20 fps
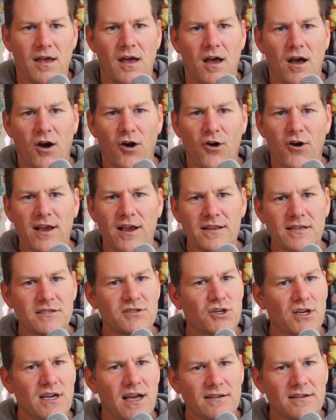All right, let's
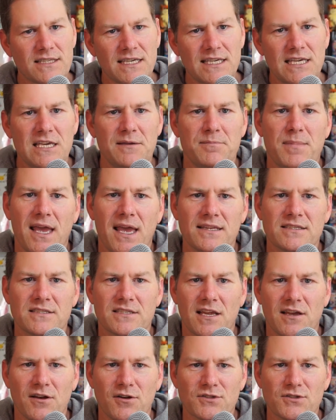check out the eBay
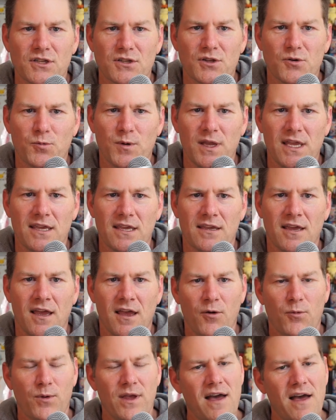sales of the week.
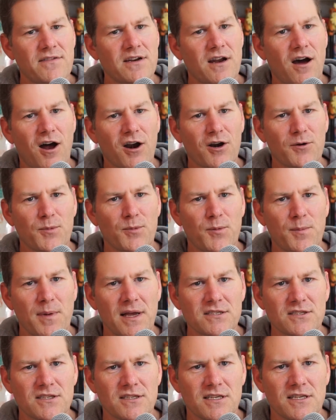We have an honorable
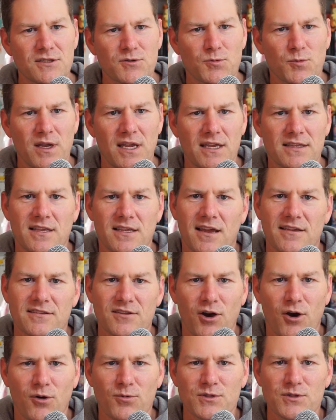mention this week that I
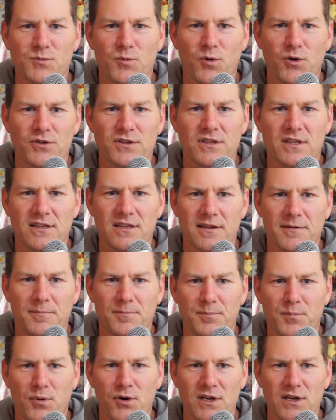thought was worth
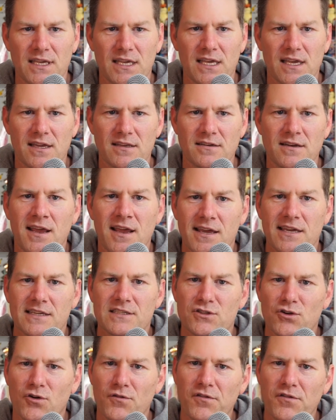putting in. It
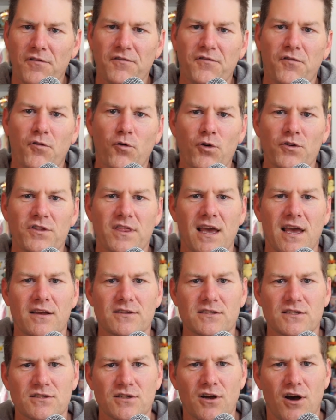sold for
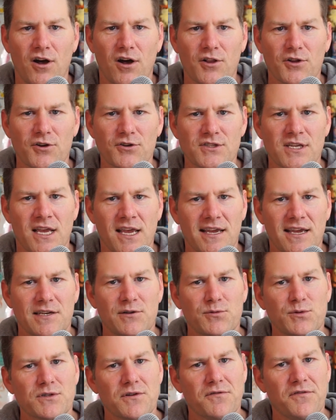$4,000, and it
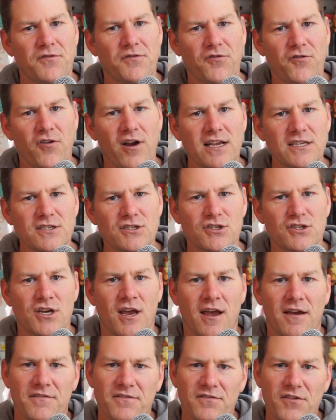was a French
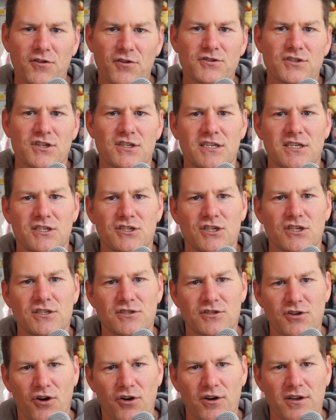first edition
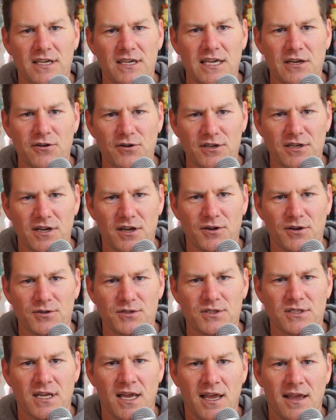Dark
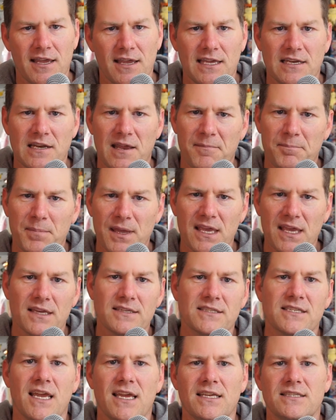Gyarados in a
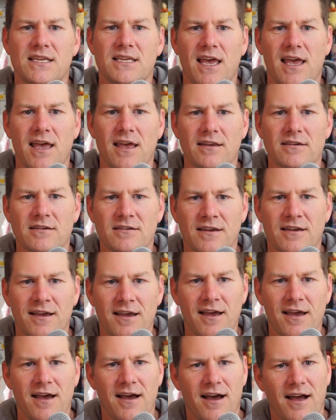PSA 10.
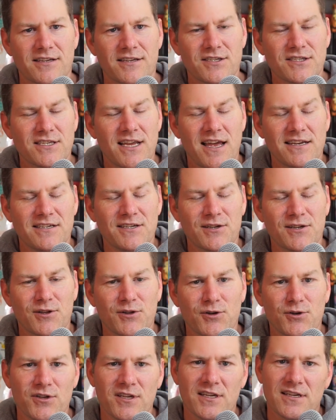I just had to
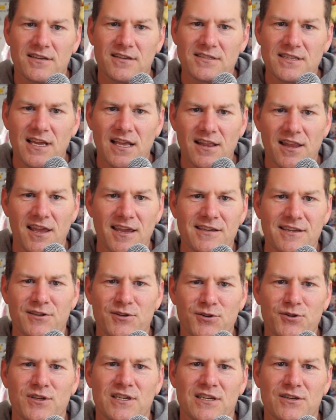include it because I like
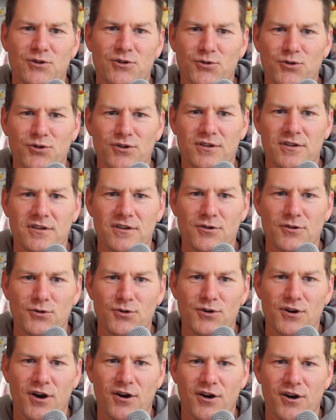including cool
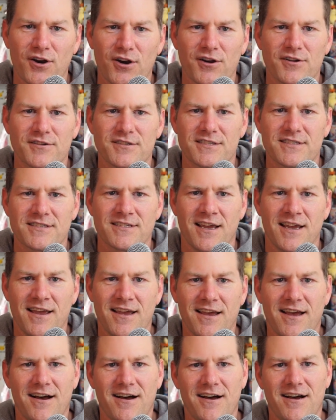cards
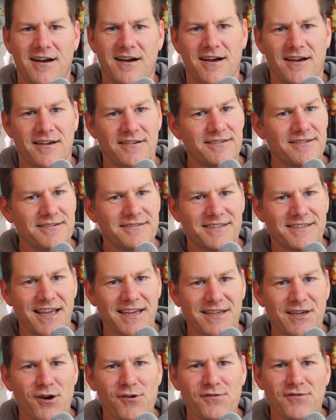that
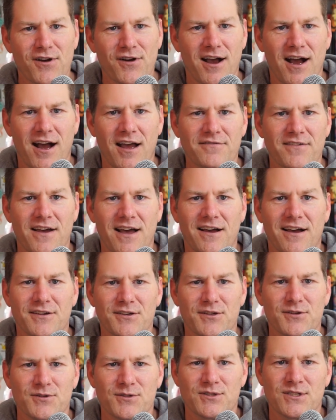go for high
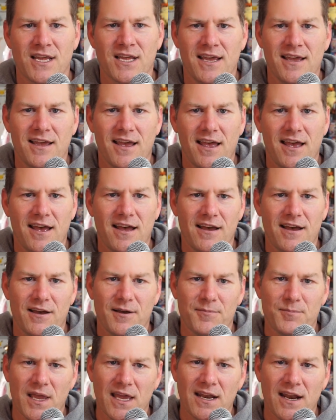values,
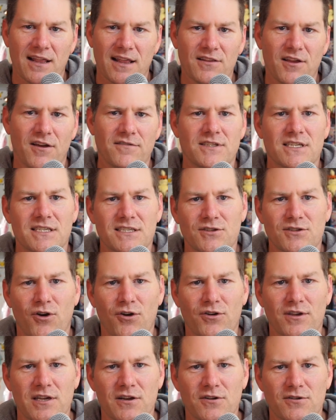and I love this
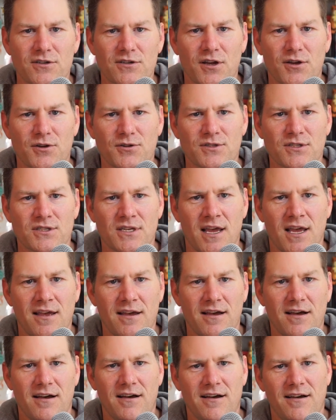Dark Gyarados.
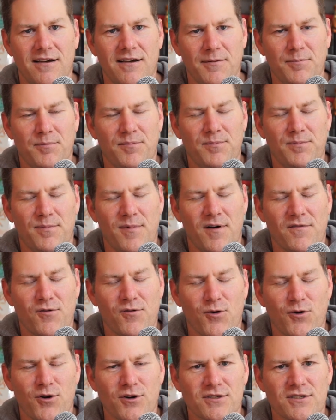Of
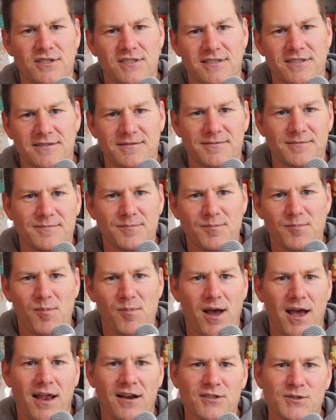course,
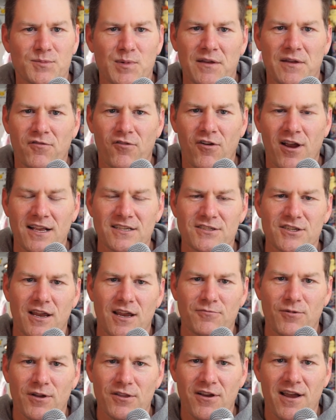I don't speak French.
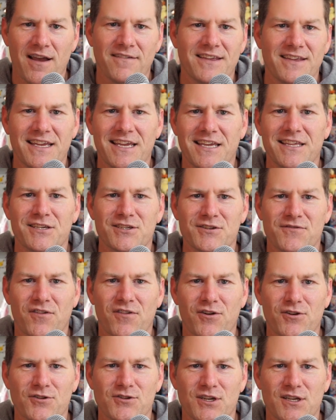I'd rather have the English
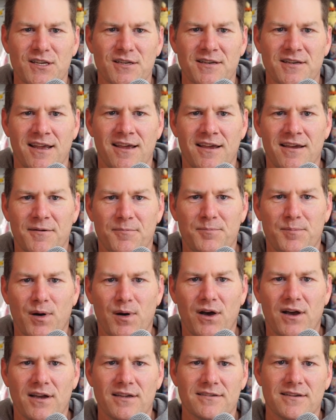version,
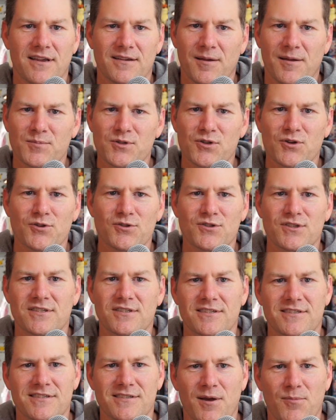but I'm sure
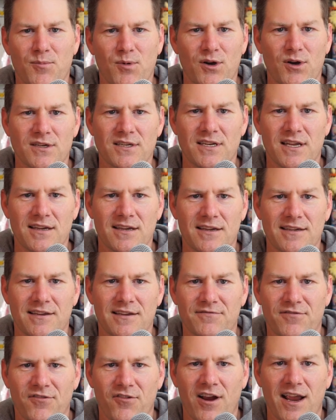someone
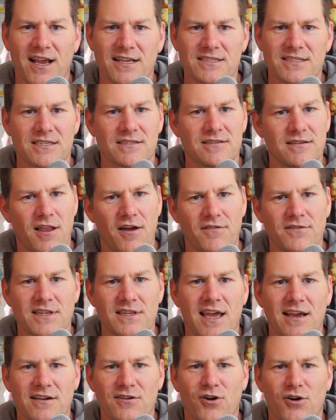in France is loving
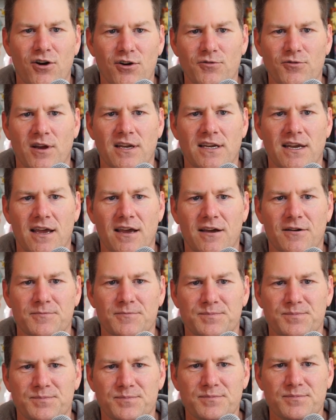that card right now.
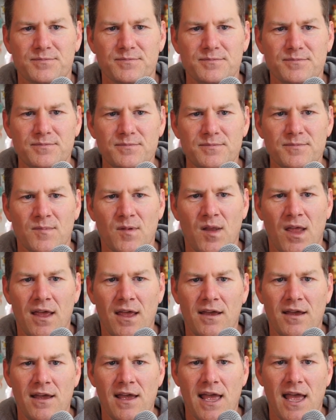
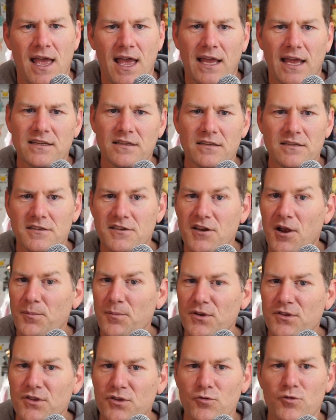And in the
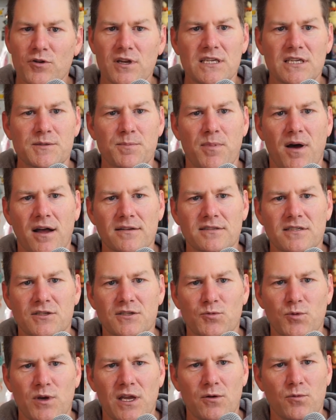number 3 spot
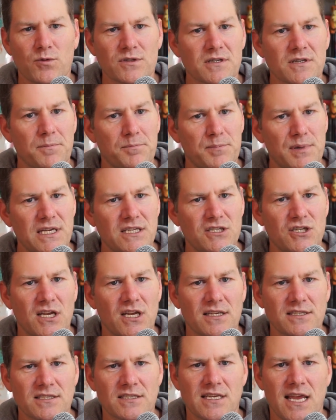this week was a
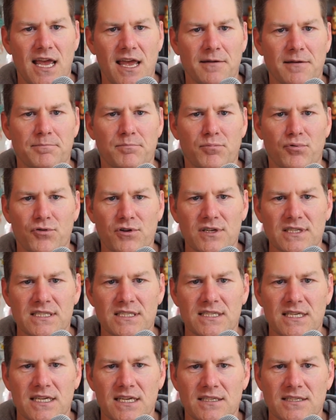BGS 10
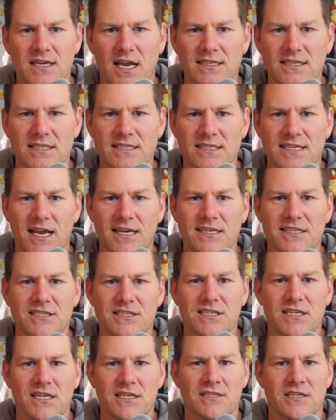Pristine
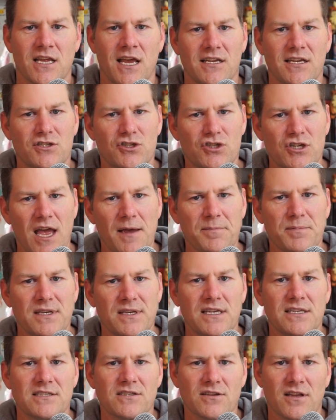1996
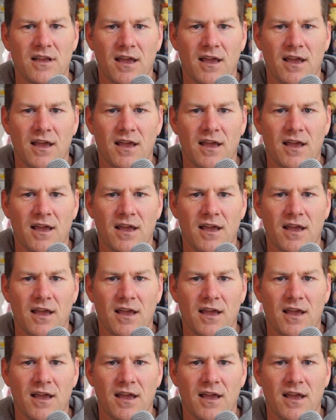Japanese